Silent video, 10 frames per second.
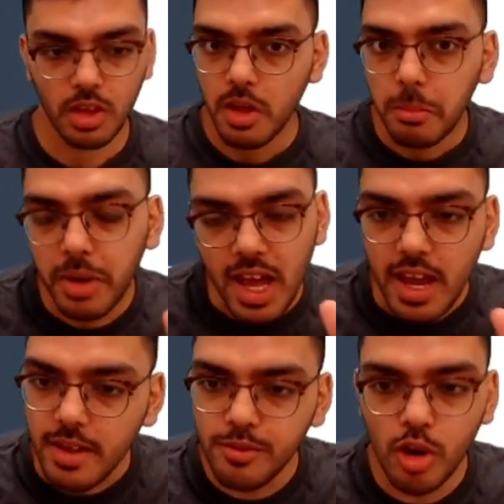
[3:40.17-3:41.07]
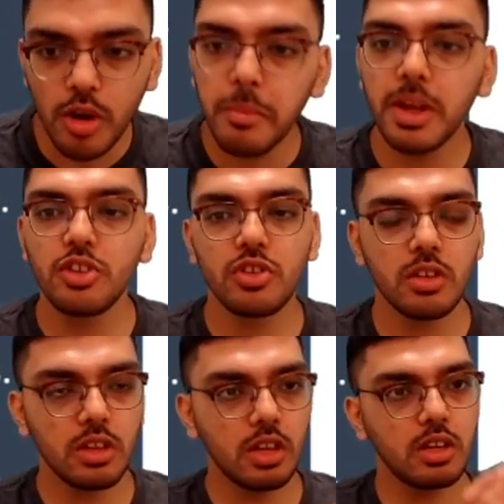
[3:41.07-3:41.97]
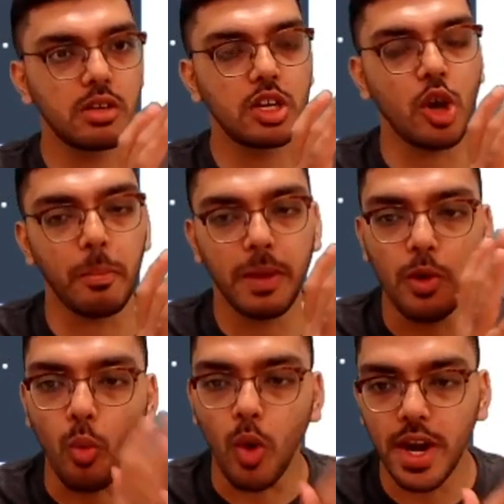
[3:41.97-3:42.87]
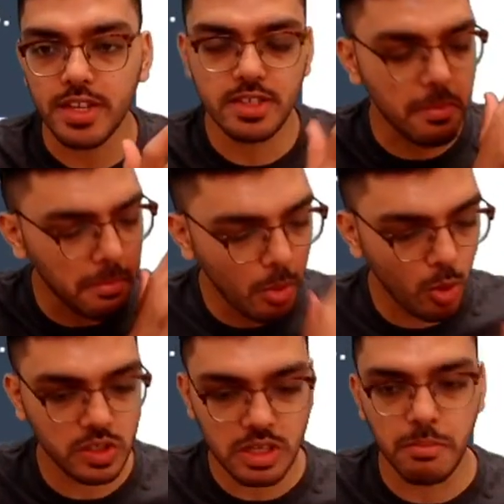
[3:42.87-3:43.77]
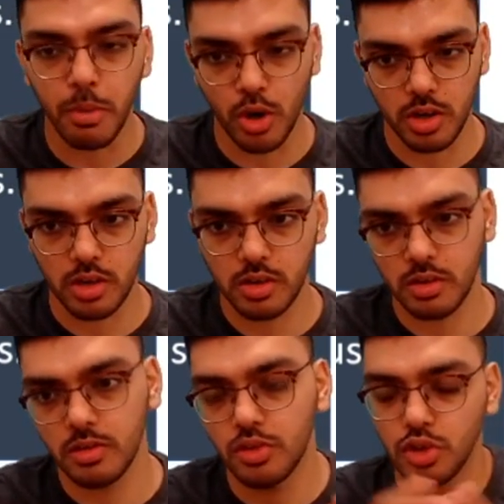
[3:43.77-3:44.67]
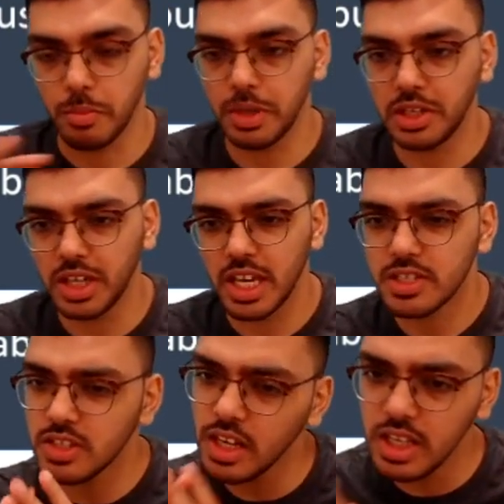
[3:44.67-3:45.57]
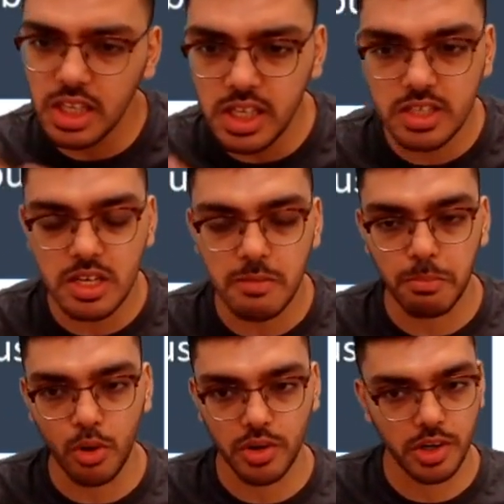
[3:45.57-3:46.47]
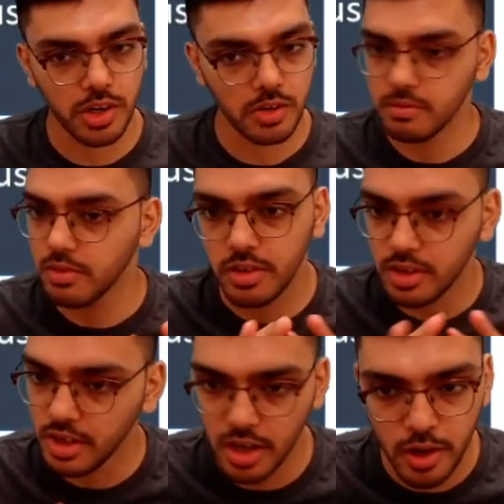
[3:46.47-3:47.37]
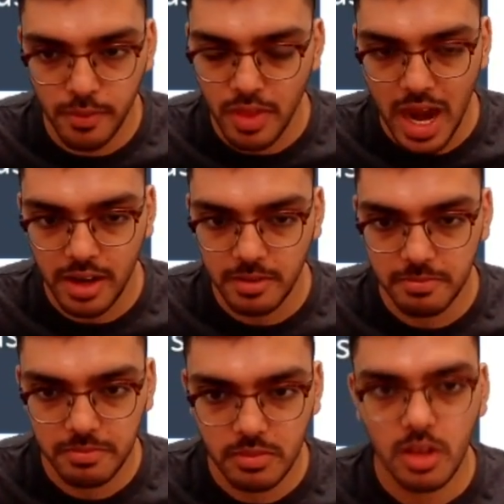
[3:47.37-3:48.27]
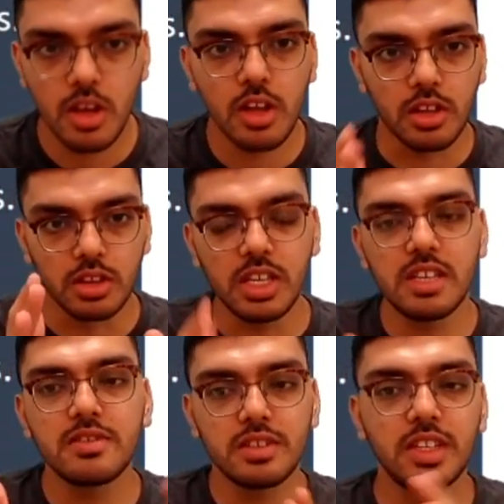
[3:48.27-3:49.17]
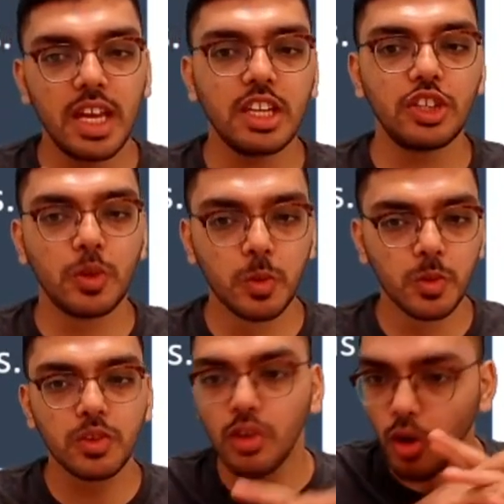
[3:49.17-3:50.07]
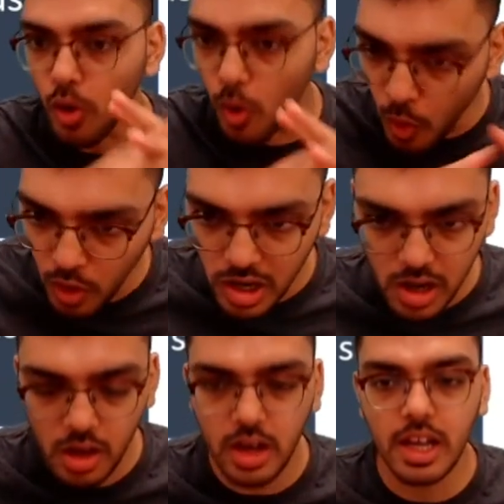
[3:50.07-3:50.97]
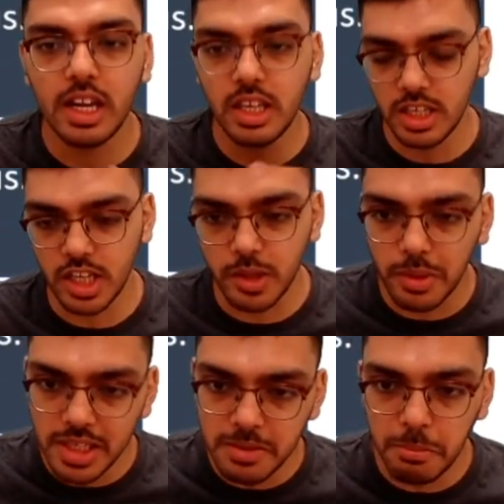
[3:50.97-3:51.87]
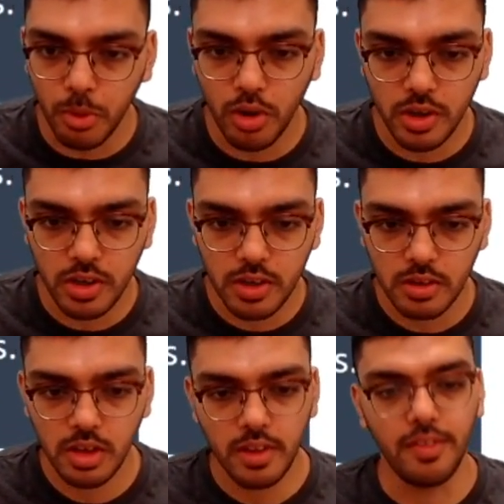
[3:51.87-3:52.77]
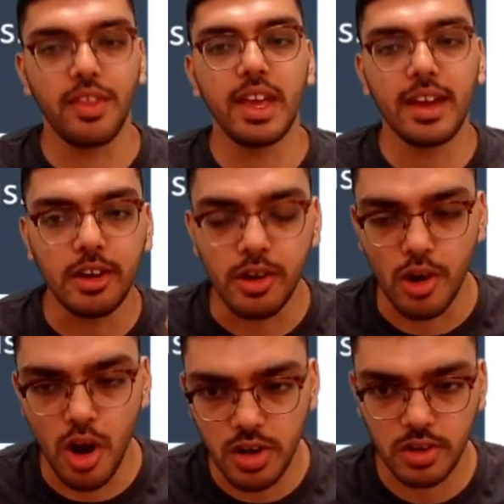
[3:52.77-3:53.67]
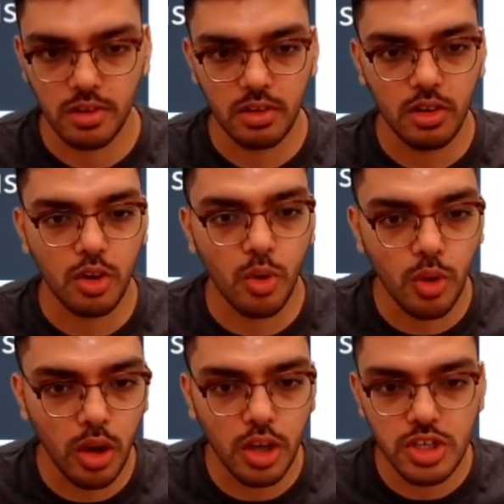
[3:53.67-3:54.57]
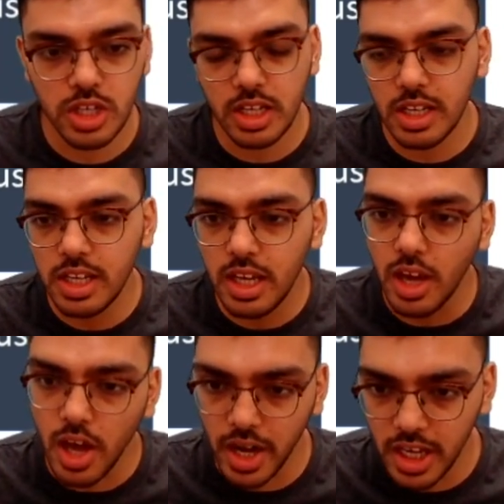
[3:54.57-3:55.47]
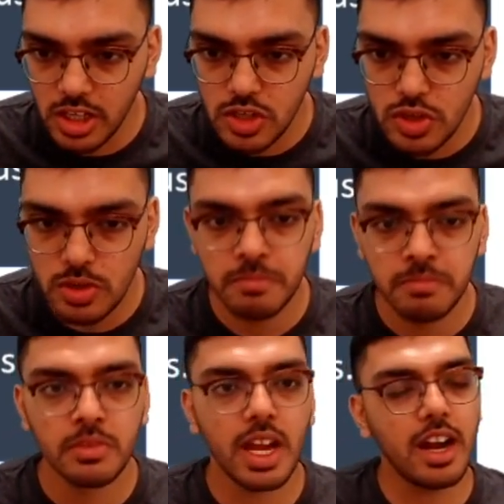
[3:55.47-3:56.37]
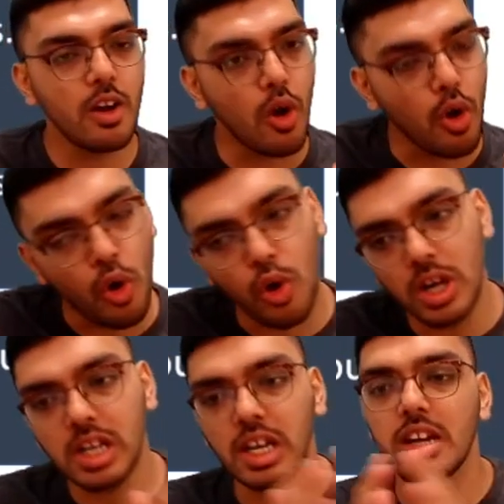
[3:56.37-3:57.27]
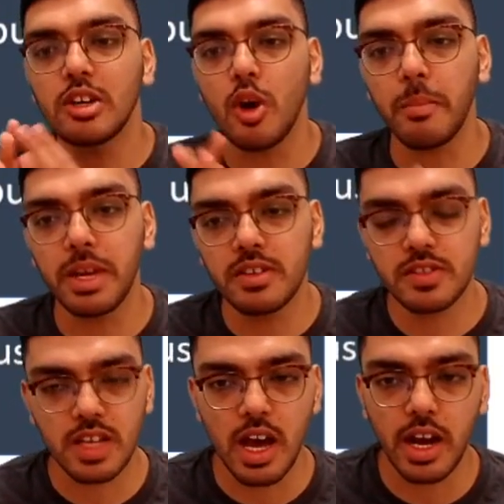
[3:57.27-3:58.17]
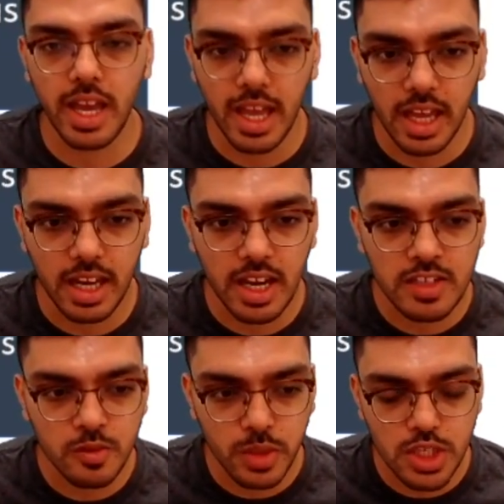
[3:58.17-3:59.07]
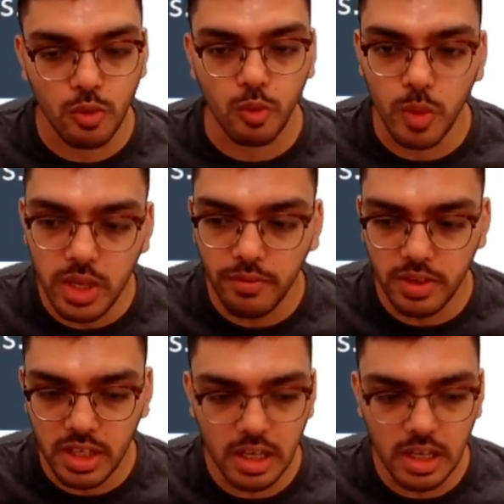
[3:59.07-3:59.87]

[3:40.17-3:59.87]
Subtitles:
but I have not mentioned that topic 1 is the most important, topic 10 is the least important. None of that. These 10 issues all are equally important. They are not chronologically arranged, and all 10 topics are areas which we feel